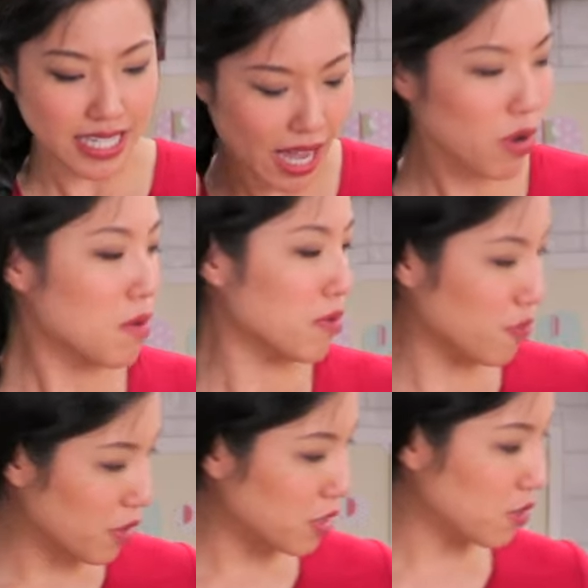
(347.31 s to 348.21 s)
Now,
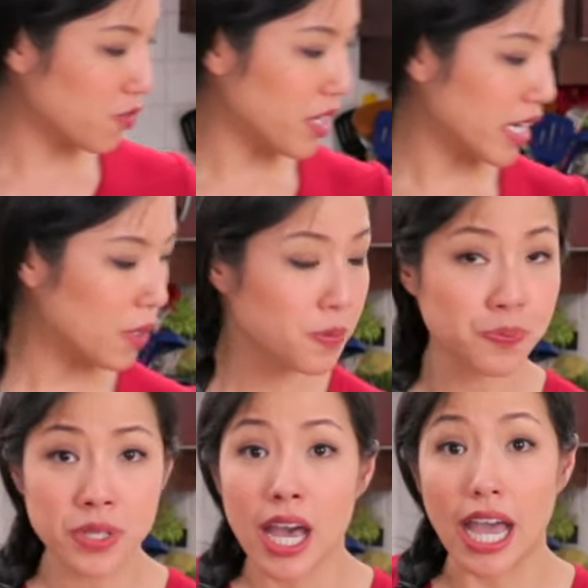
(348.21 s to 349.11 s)
before you freak out,
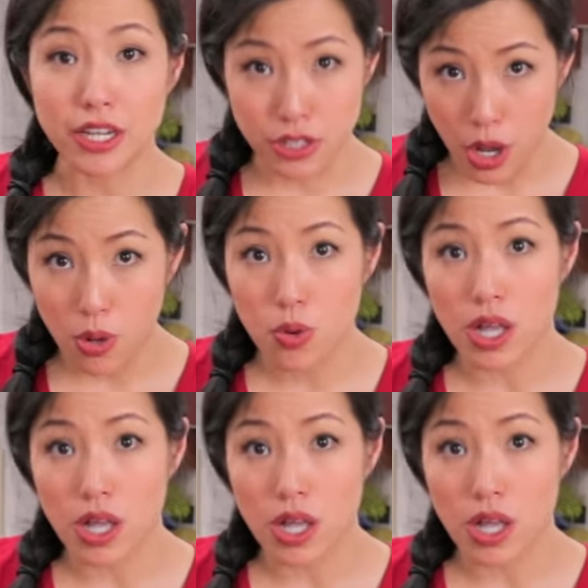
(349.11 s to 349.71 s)
I know